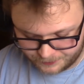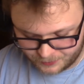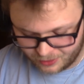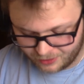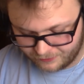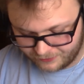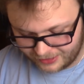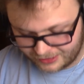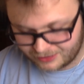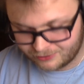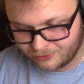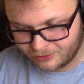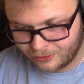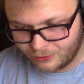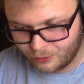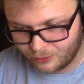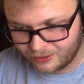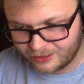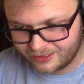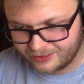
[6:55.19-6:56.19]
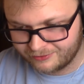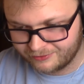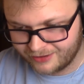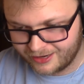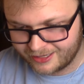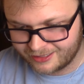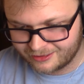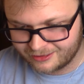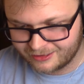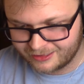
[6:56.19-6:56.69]
Or if I recorded it
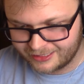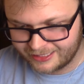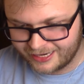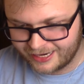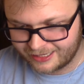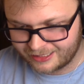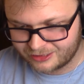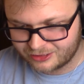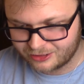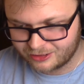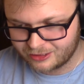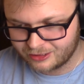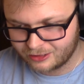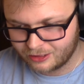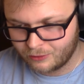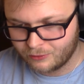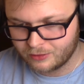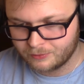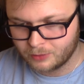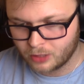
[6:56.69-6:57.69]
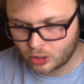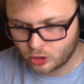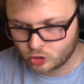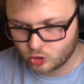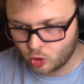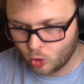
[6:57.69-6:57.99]
regularly, I could turn it low and it'd be like,